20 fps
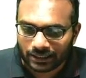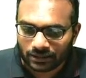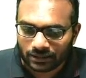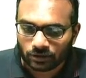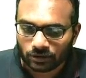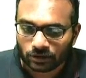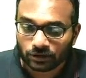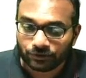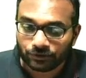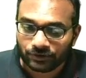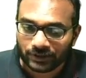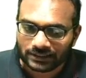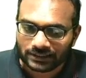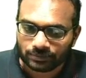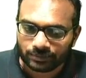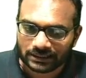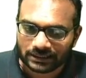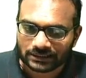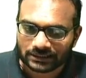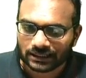or the phase
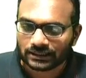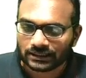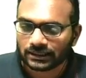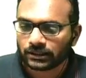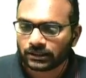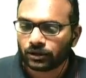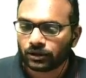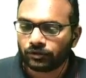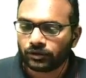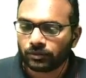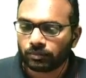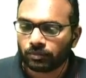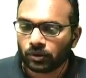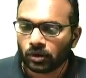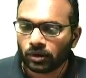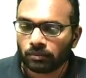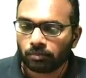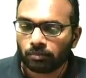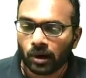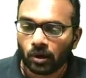space trajectory of a ball
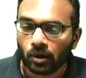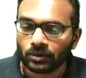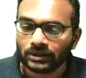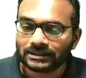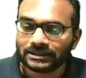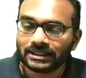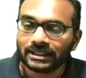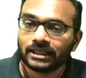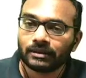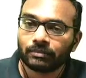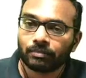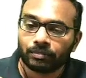bouncing